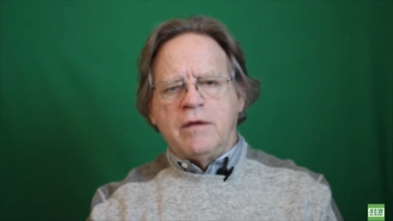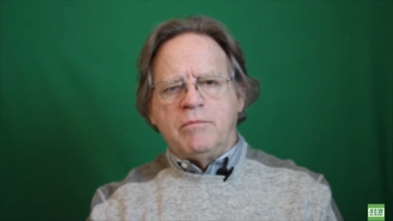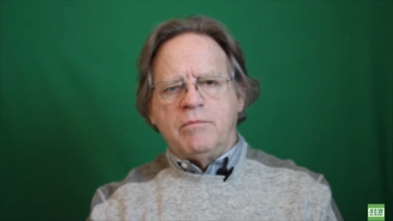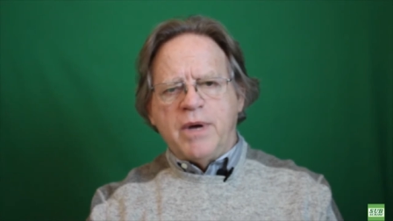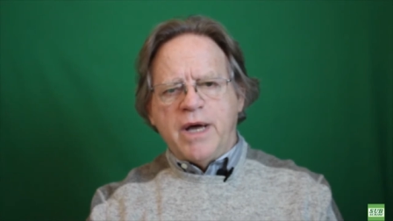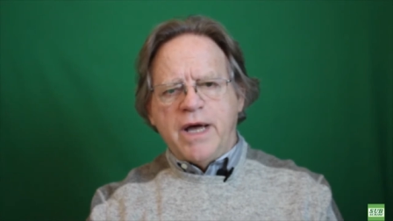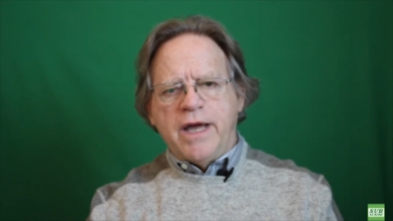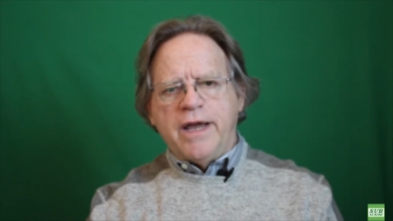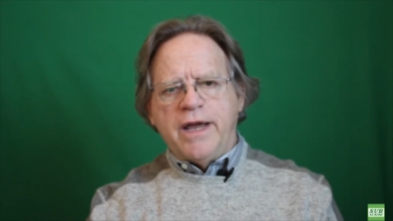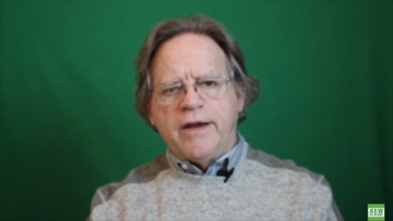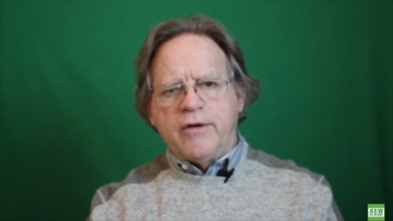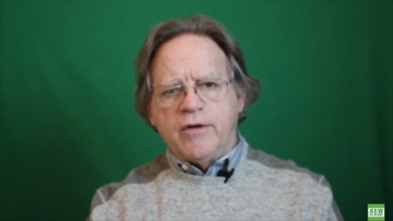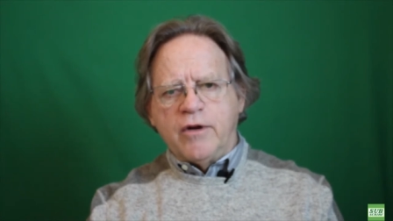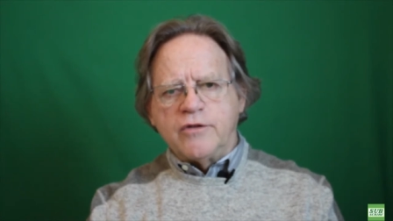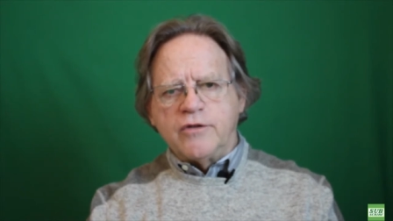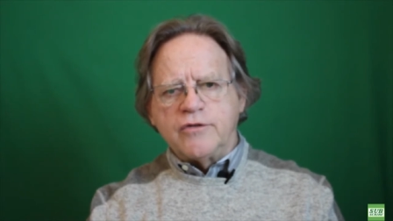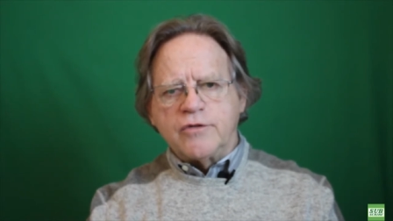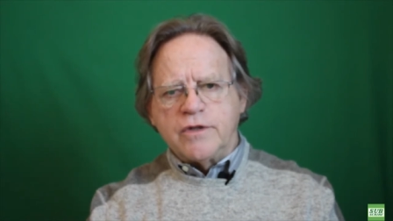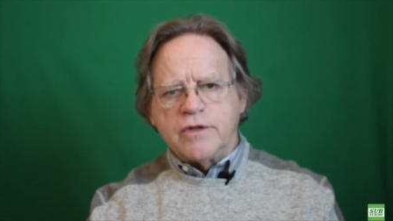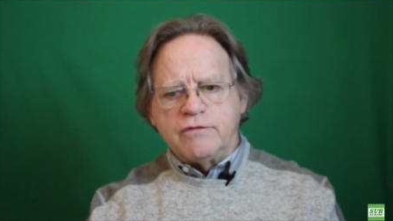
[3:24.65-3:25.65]
buying
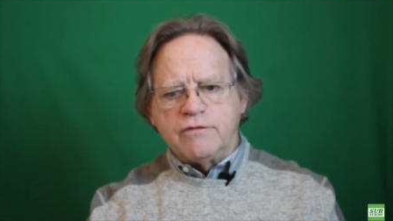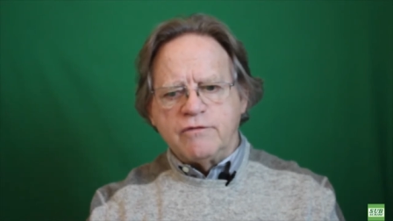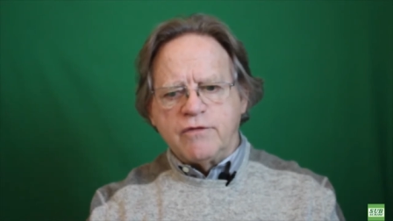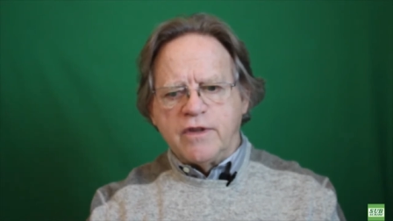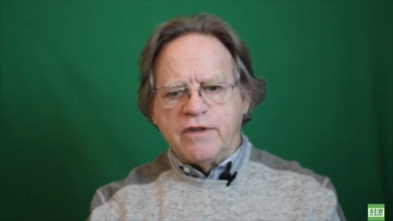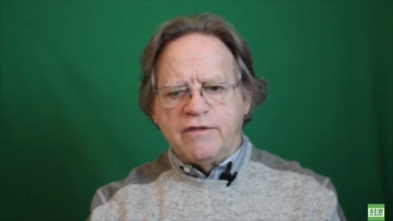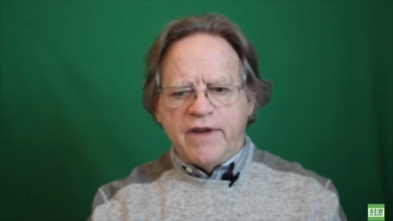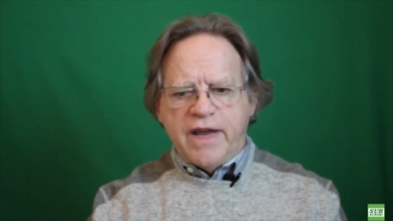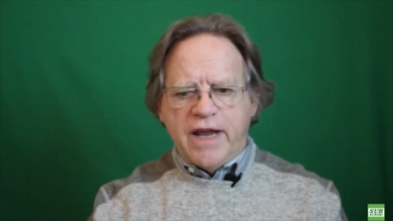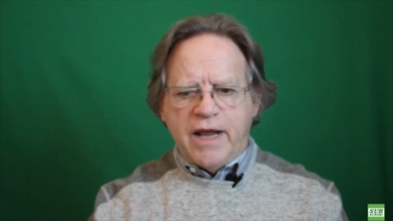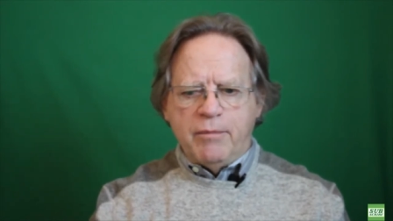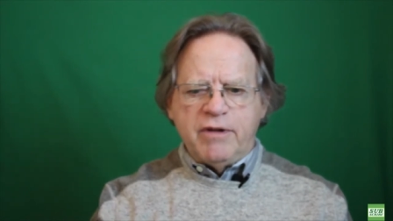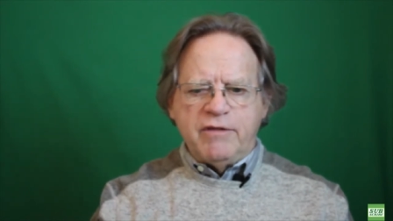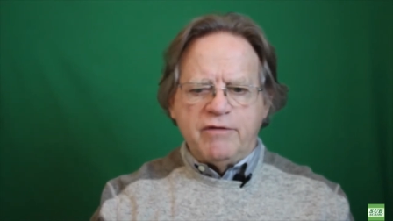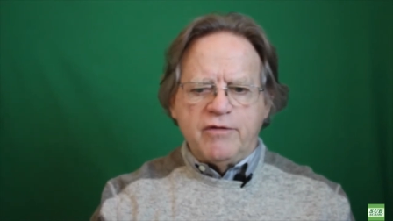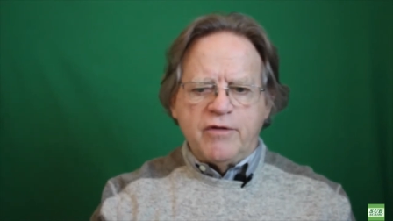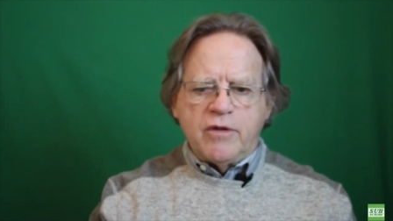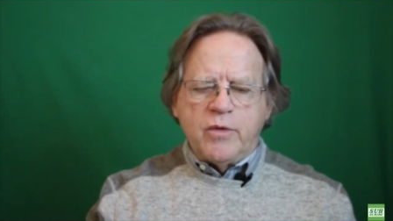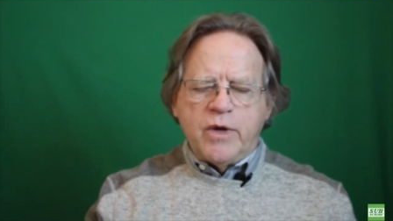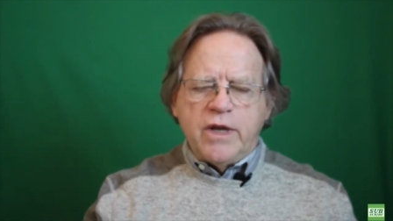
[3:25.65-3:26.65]
groceries for the family
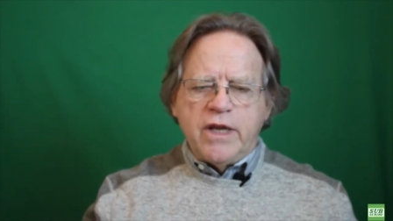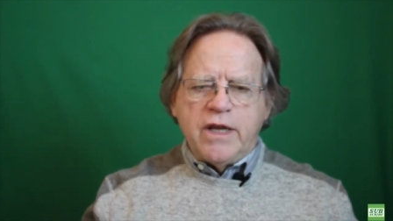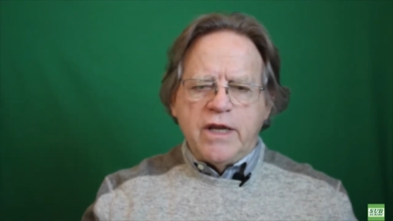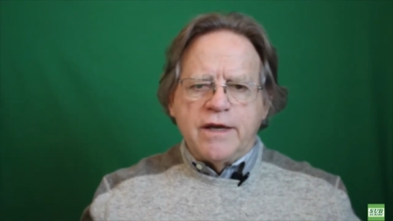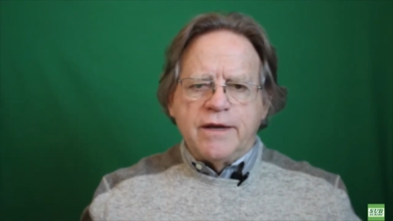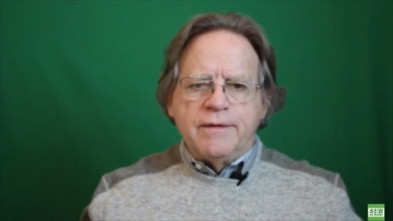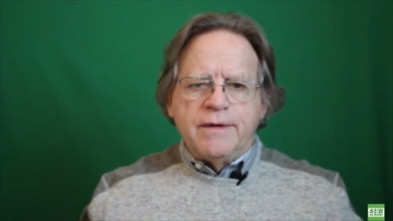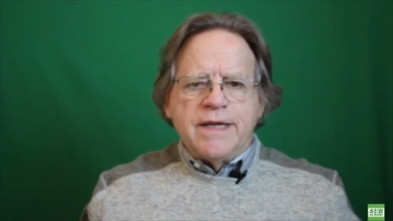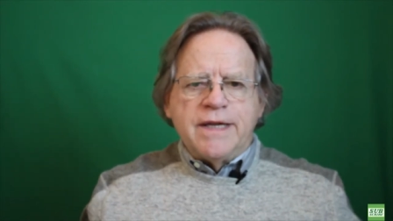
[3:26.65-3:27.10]
for the week.